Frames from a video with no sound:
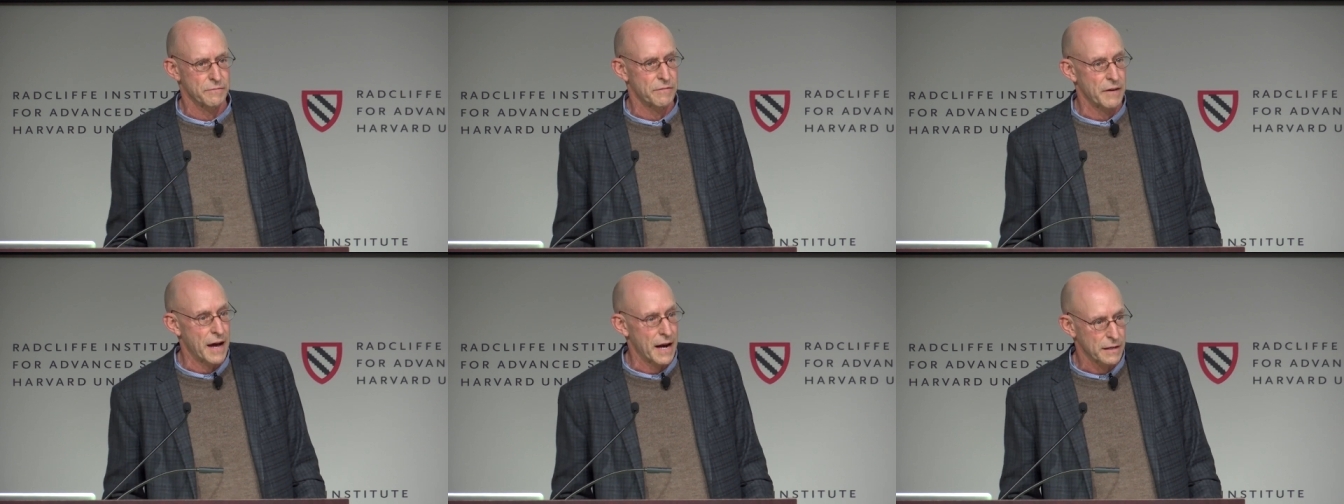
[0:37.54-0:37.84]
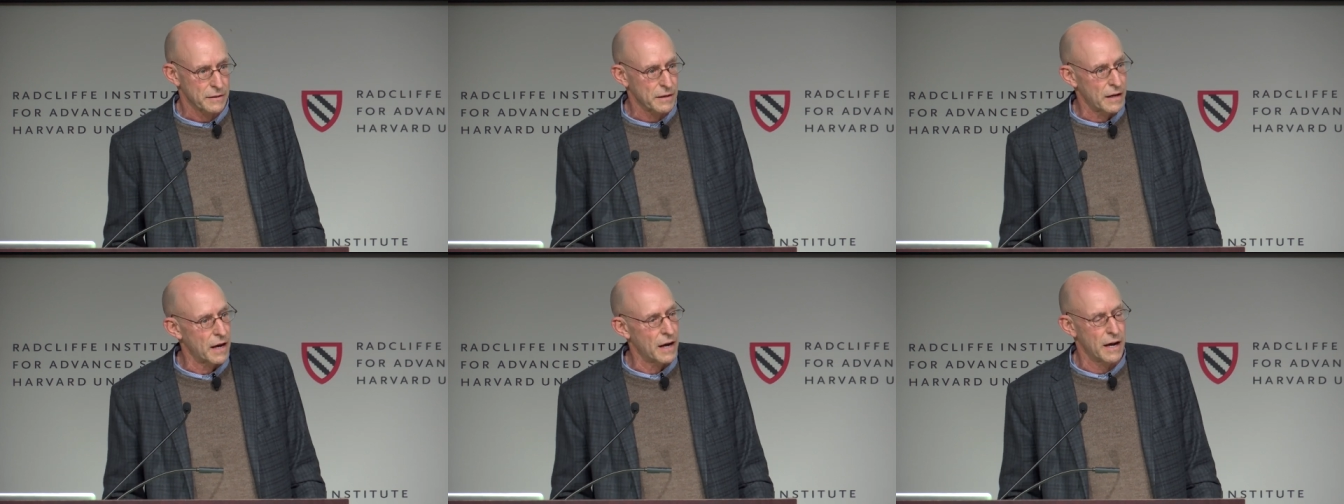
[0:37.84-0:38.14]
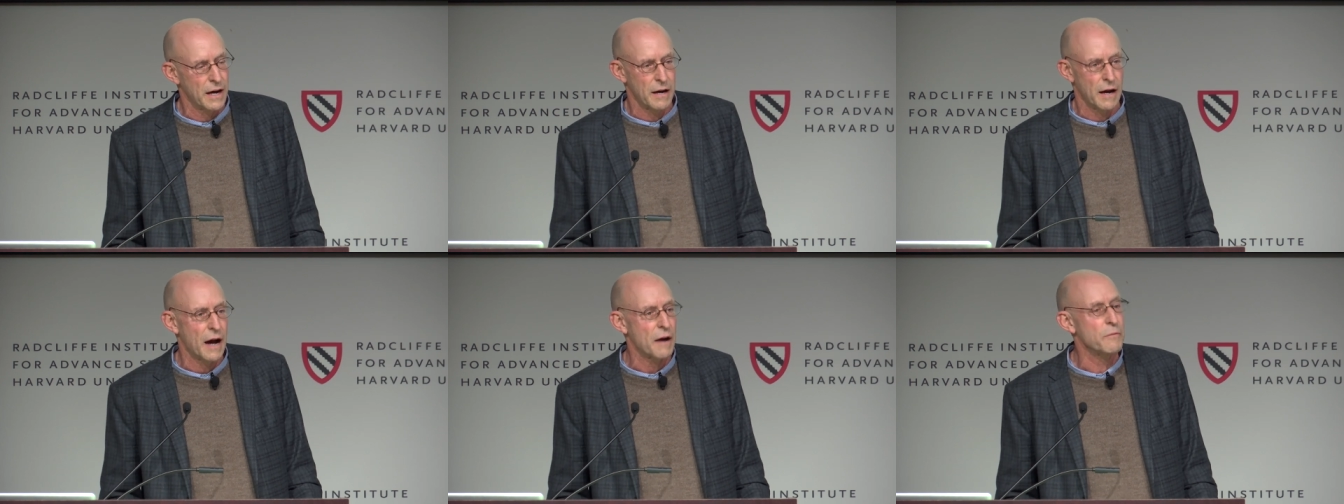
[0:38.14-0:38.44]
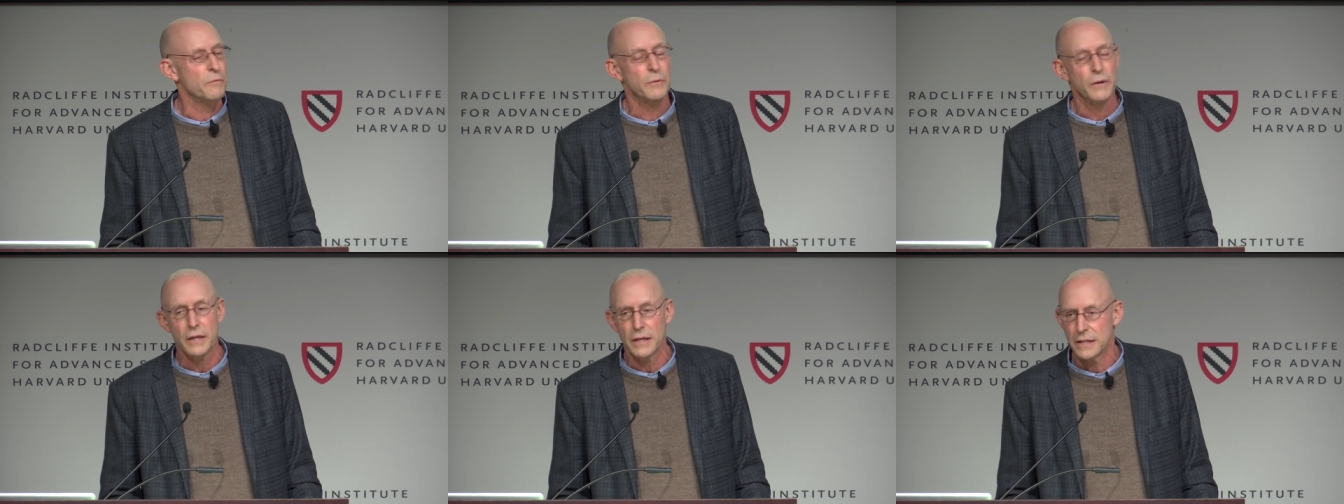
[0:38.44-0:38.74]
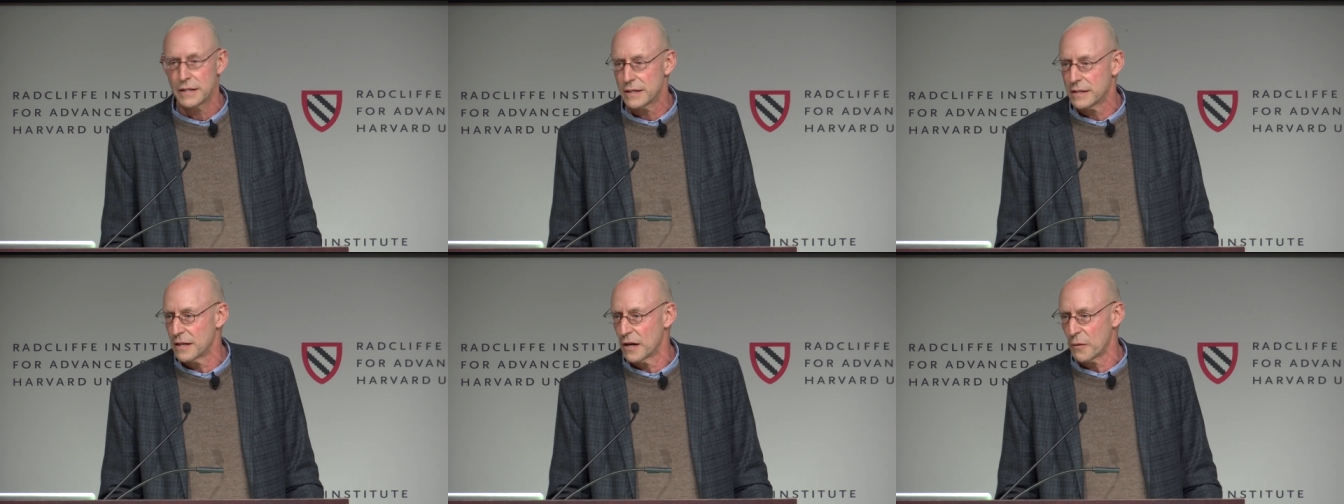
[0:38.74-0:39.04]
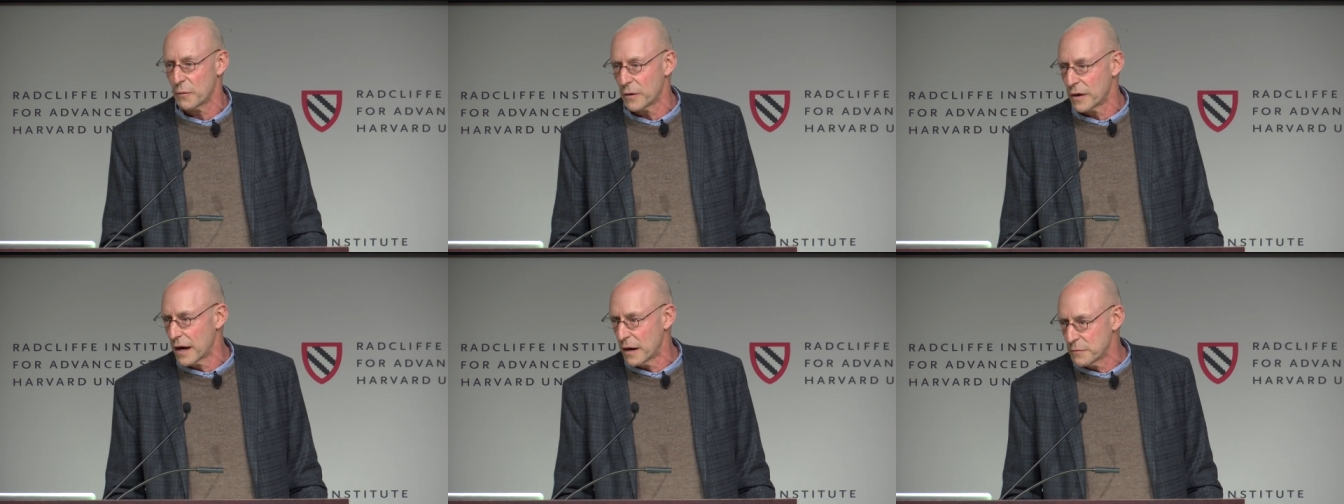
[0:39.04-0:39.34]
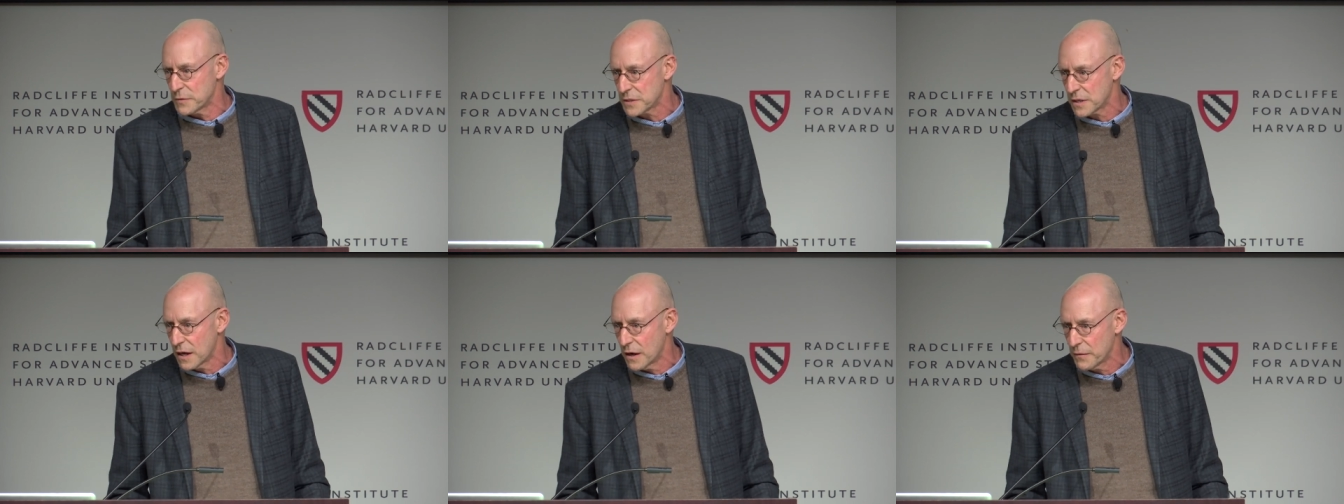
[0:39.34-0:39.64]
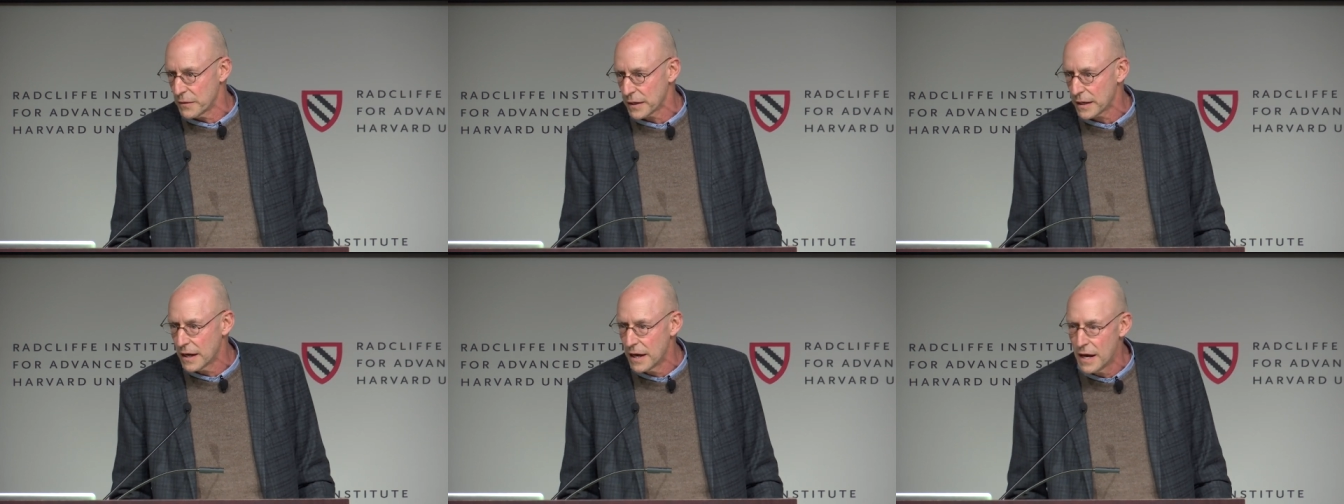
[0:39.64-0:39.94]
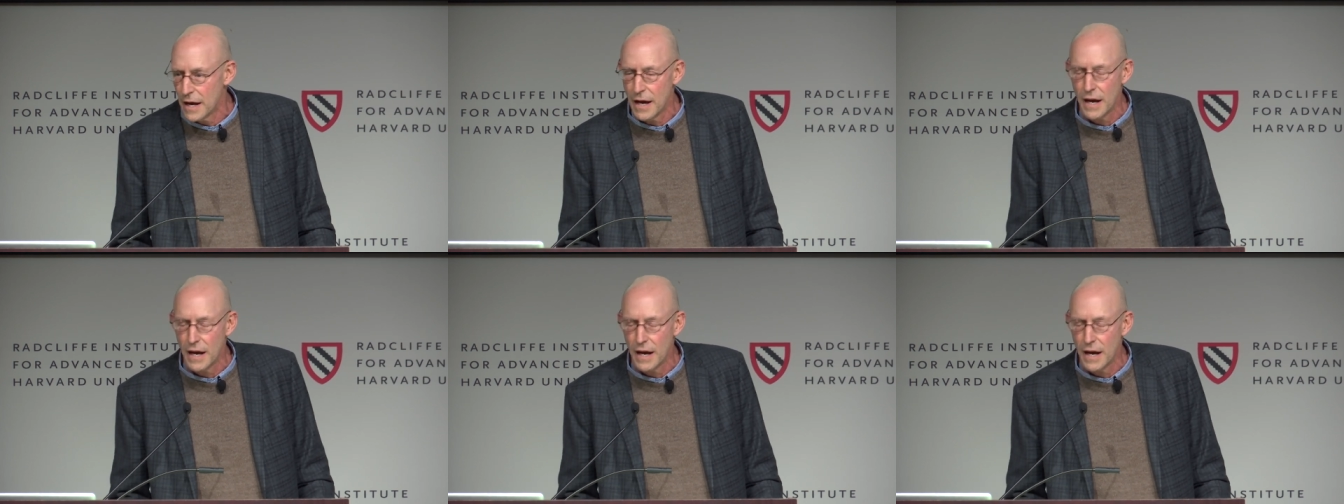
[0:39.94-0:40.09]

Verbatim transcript: the fact. Uh, I really didn't know where I was going.